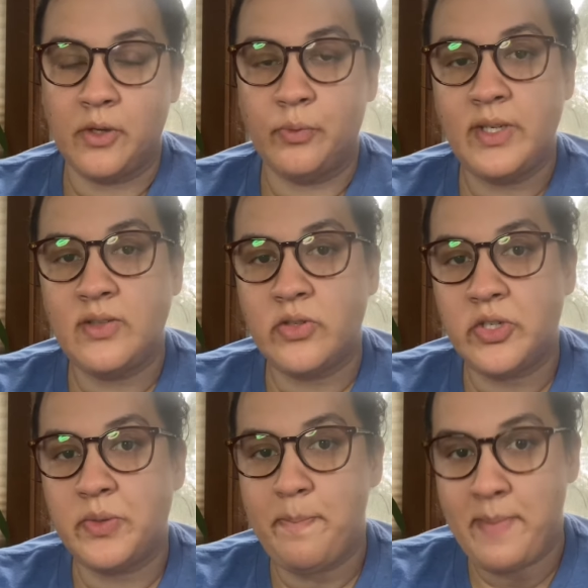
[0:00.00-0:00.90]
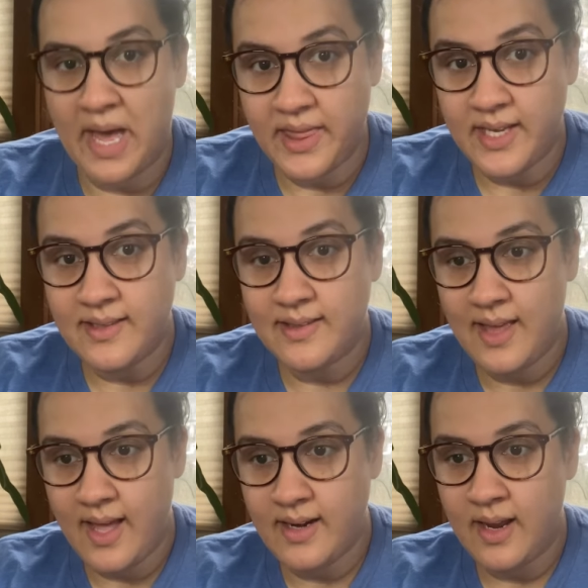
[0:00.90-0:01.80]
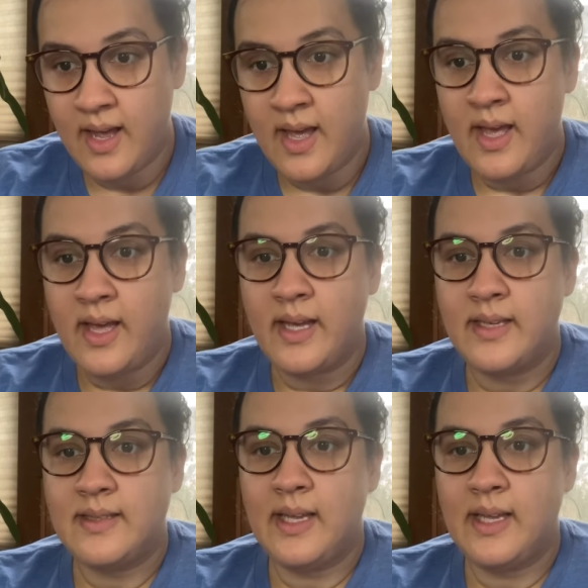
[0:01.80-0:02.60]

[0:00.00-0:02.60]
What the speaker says: Research methods, then, is